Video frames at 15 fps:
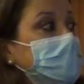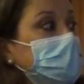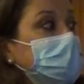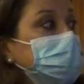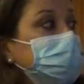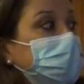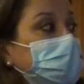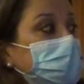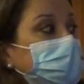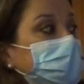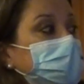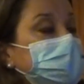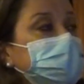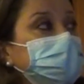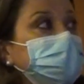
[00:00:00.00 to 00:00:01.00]
and
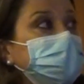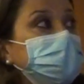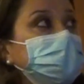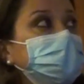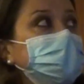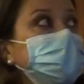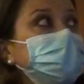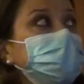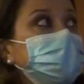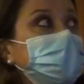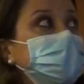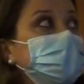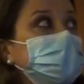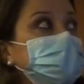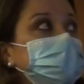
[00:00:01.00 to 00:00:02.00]
develop research and learning
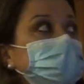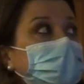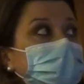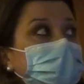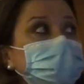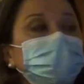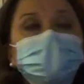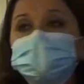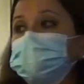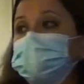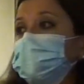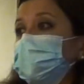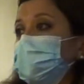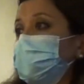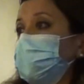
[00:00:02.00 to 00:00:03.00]
products while we
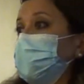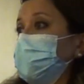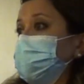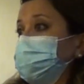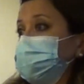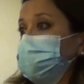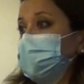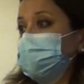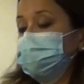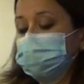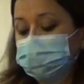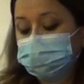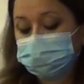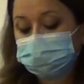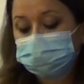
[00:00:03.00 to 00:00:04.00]
support 4
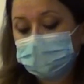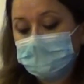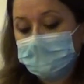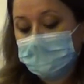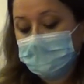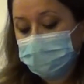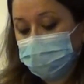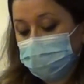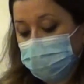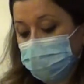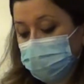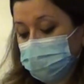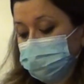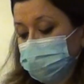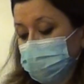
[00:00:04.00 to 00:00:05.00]
objectives. The
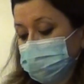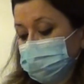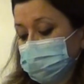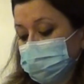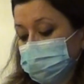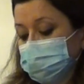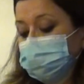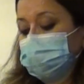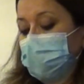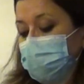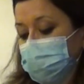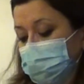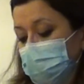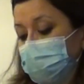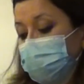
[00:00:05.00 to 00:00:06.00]
4 objectives,
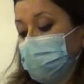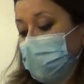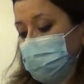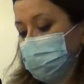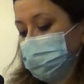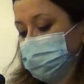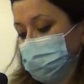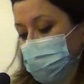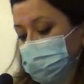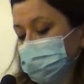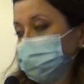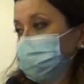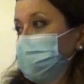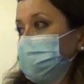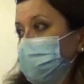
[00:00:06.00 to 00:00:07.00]
sorry, there are 5
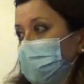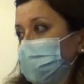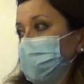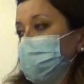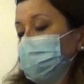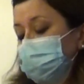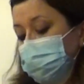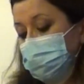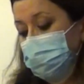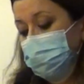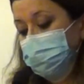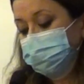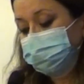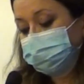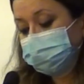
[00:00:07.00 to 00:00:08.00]
objectives, but 4 are
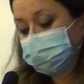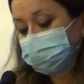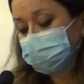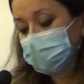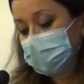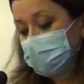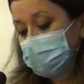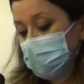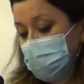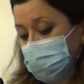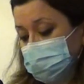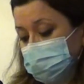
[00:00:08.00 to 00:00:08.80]
key. I'll